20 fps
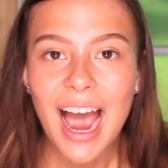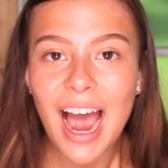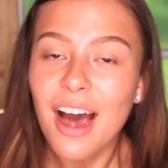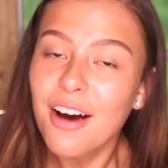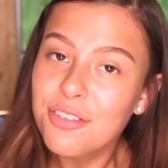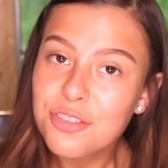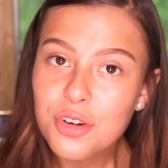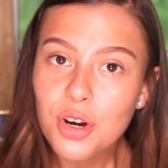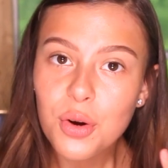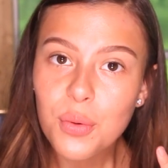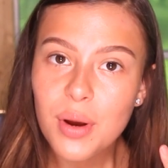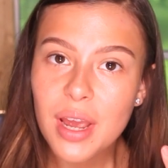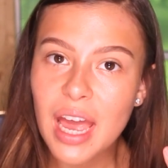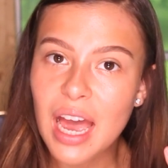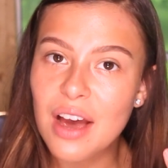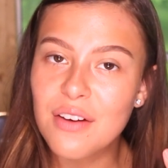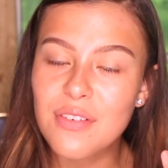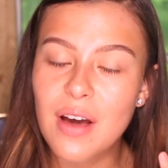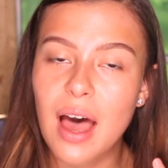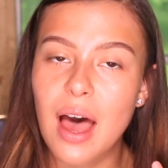After we
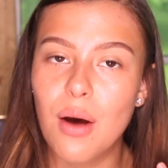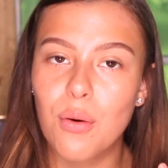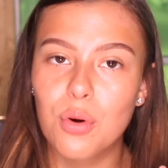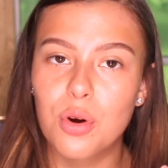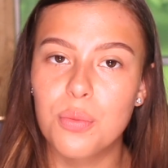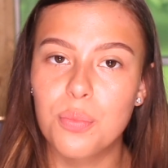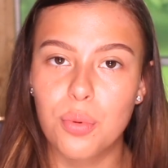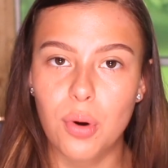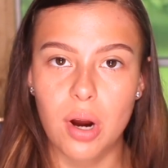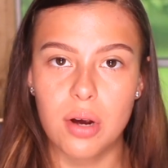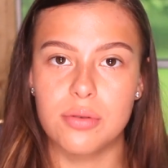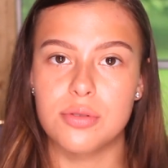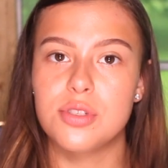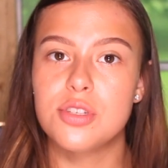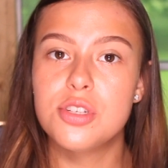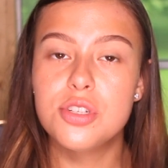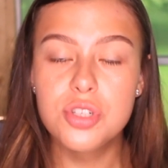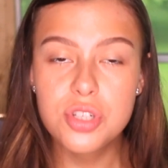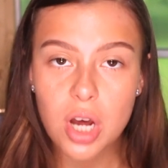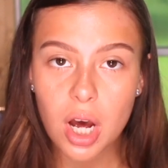have our
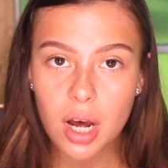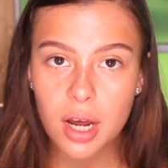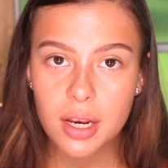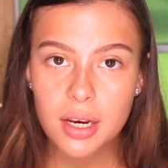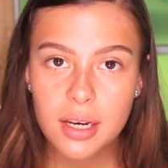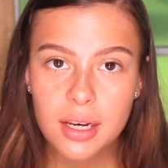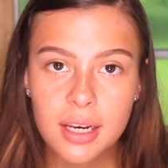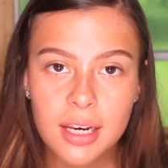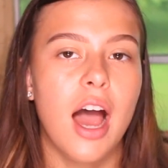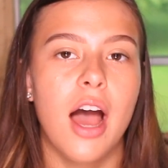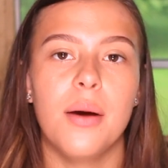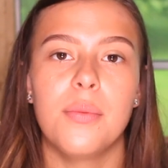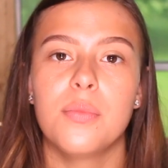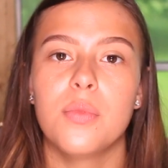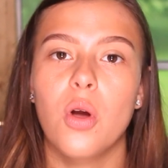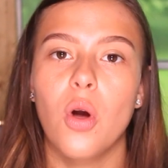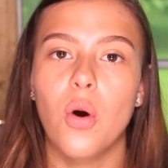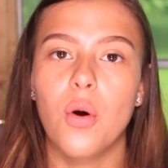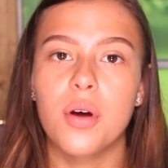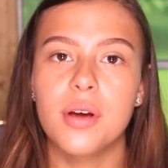brows done,
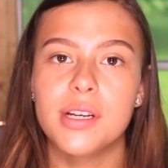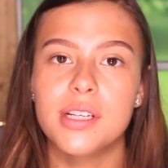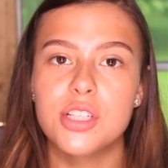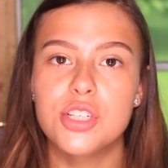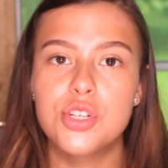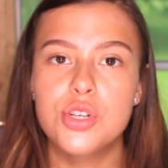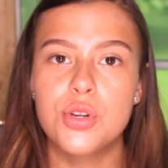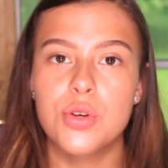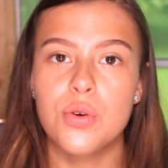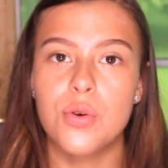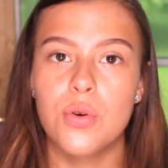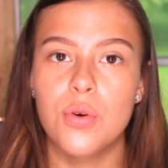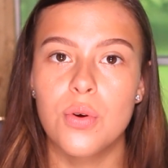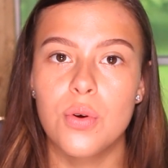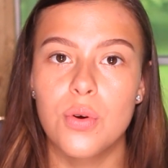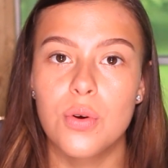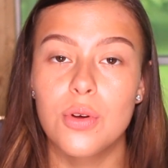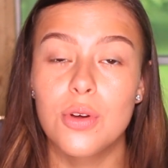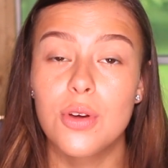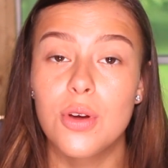I'm going
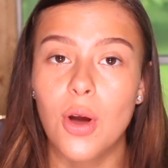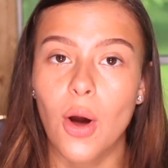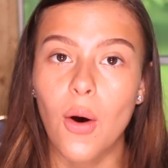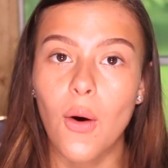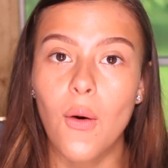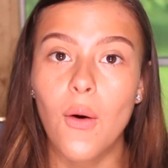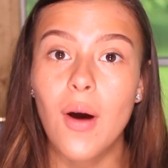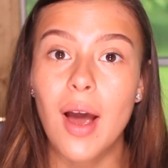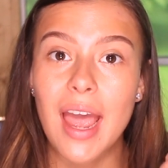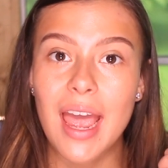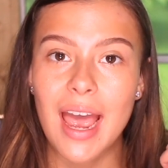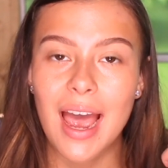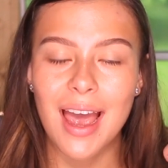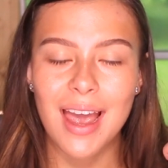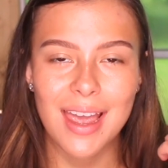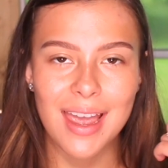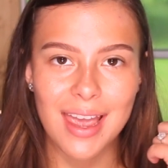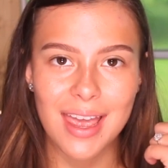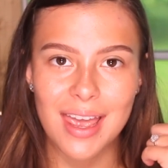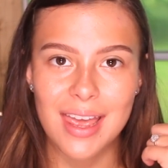to go
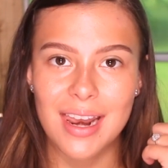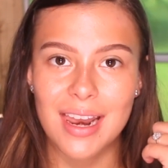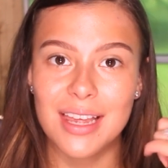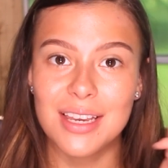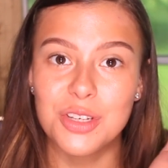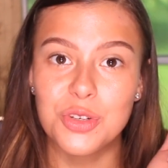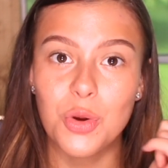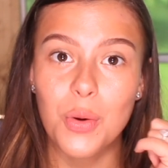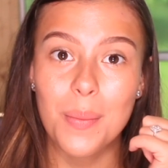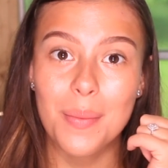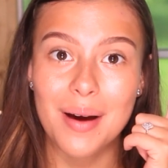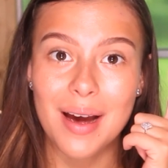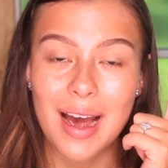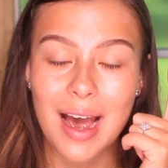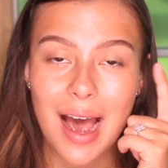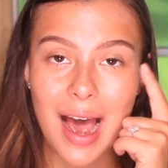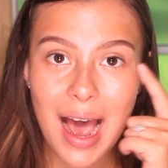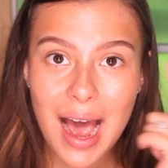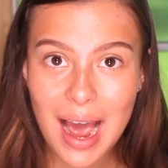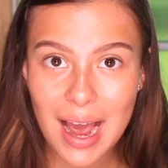ahead and do my
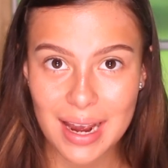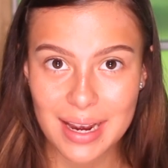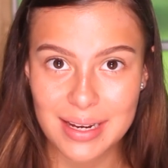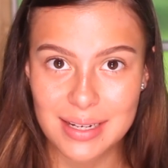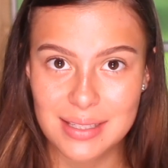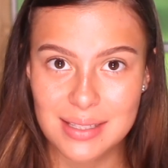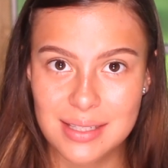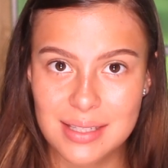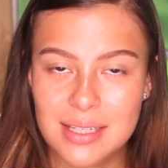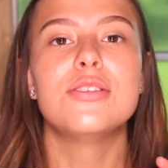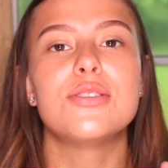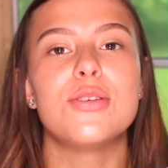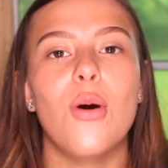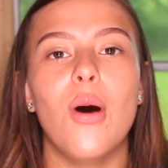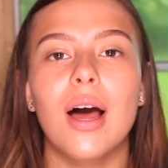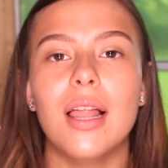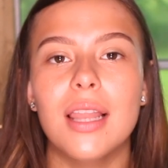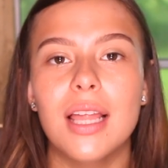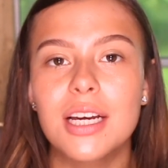eyes. So I